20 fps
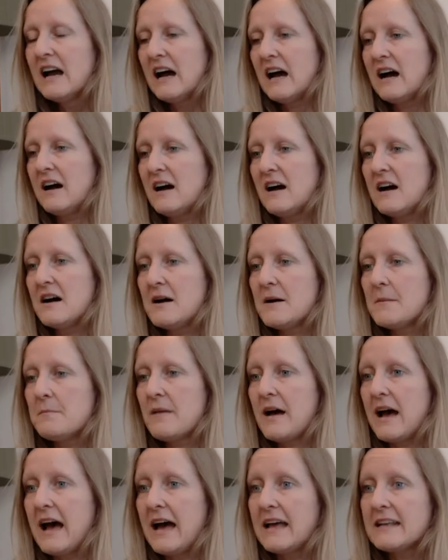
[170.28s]

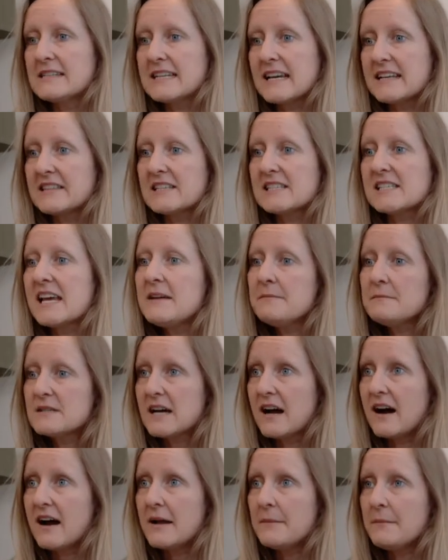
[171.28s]
Um, and at the same
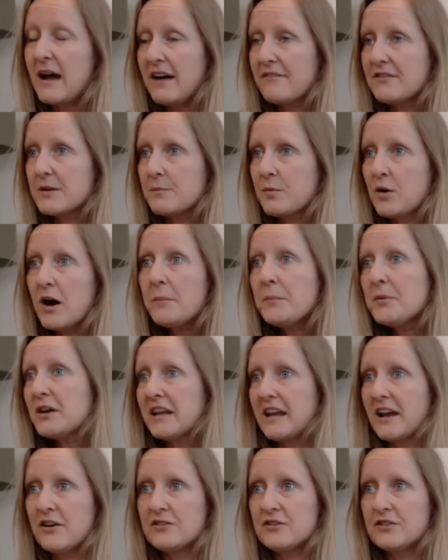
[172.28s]
time, having
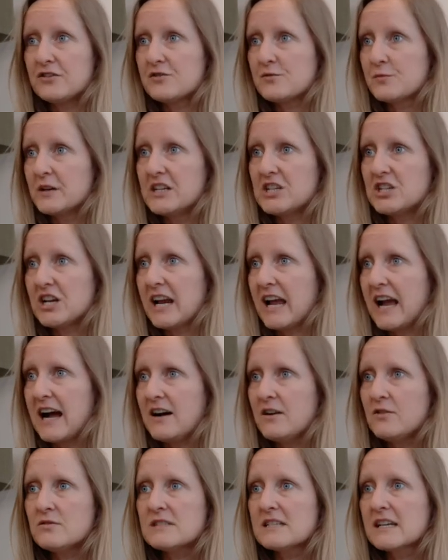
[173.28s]
property owners reaching
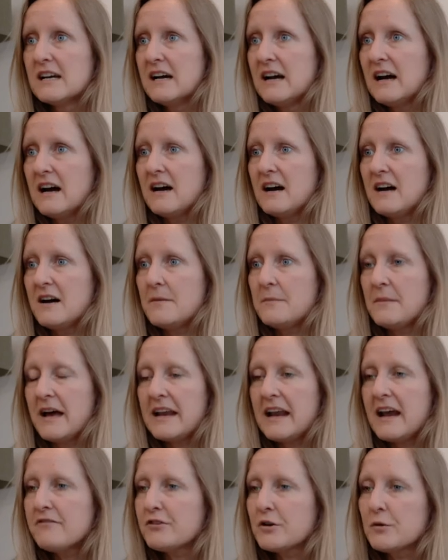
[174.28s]
out, um,
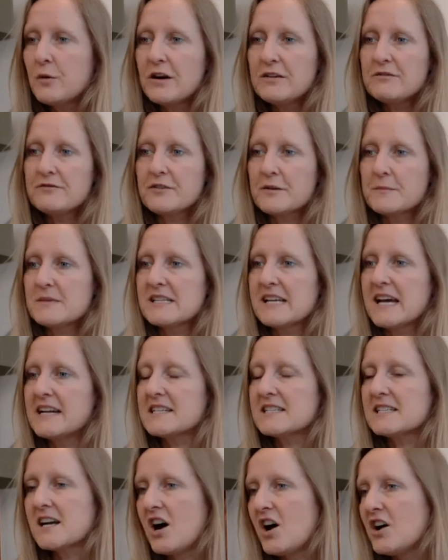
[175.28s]
and everyone from
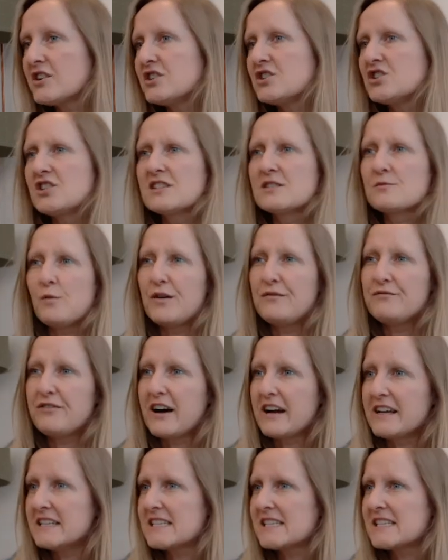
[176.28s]
Sykes Cottages, One
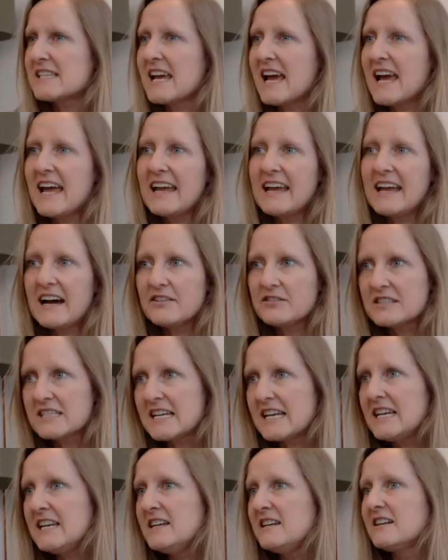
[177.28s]
Fine Stay,
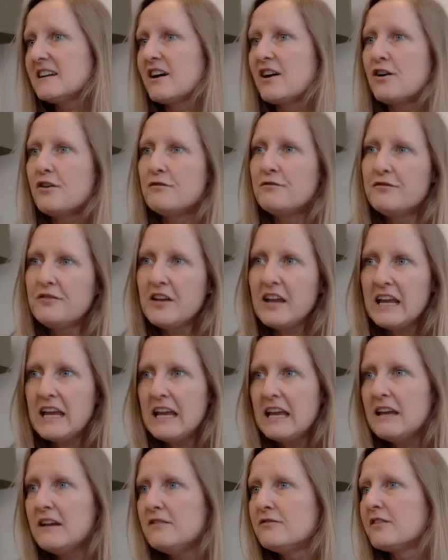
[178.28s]
Altido,
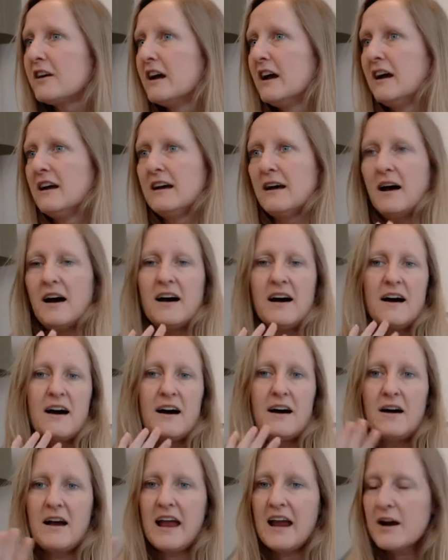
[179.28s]
Veeve,
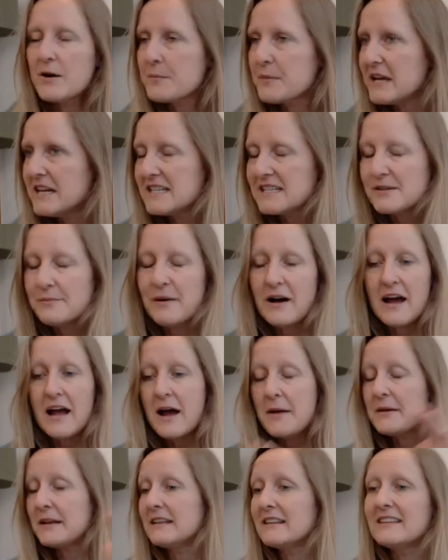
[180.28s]
uh, Air Peace
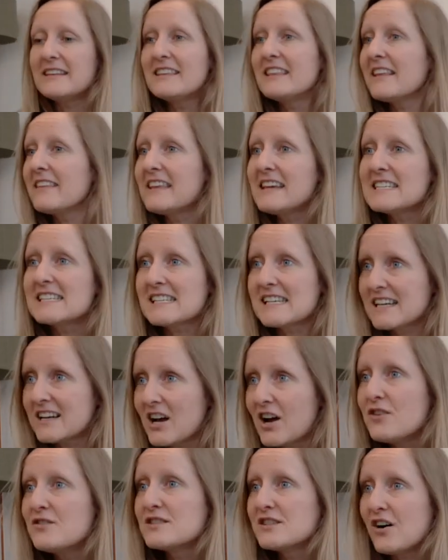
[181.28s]
I mean, the list
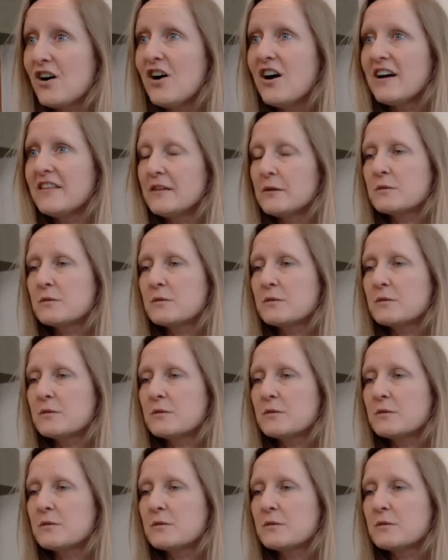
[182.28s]
goes on.